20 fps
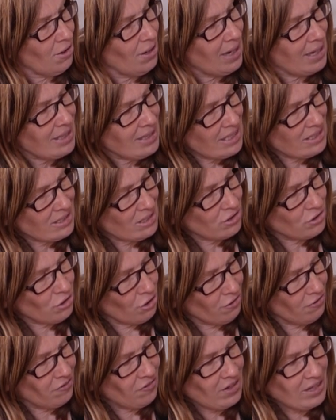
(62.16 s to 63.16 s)
And there's a
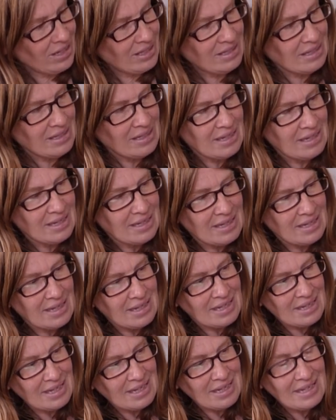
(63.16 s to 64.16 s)
dolphin
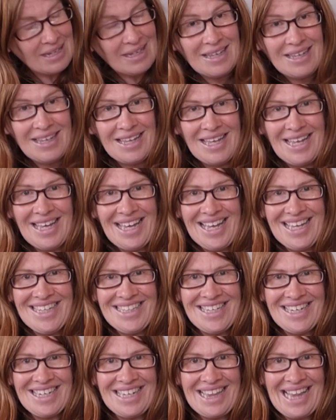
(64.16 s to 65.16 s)

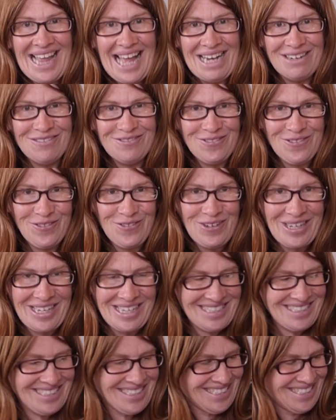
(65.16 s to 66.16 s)
and a
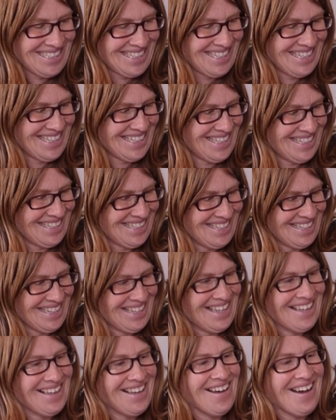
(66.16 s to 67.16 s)
clownfish.
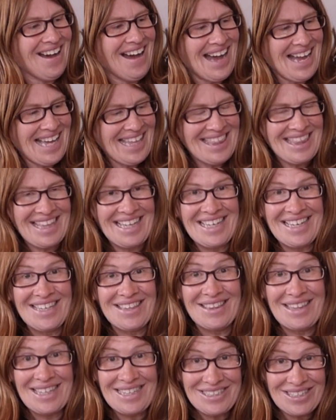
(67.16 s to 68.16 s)
I
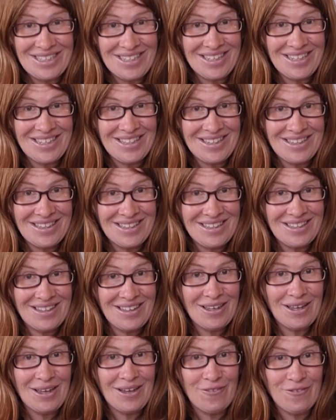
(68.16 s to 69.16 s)
think these are
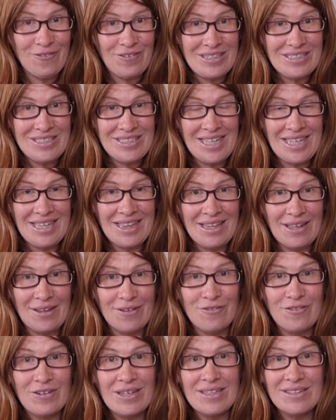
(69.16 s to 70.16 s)
fish that
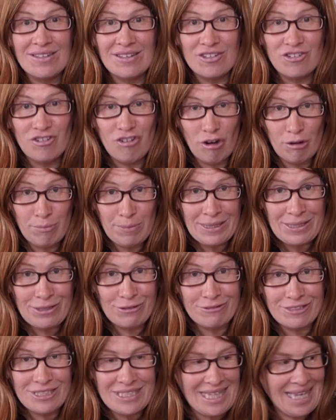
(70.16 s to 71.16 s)
live in a
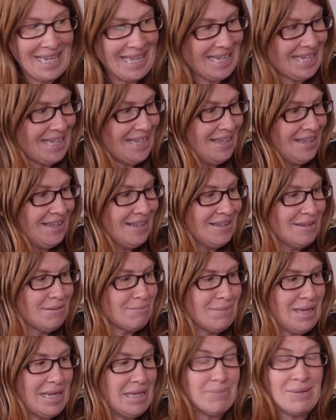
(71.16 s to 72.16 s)
tropical sea,
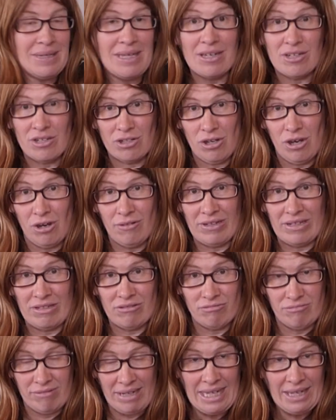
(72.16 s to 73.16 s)
maybe a
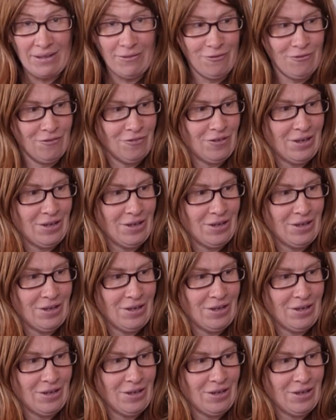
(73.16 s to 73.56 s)
coral reef.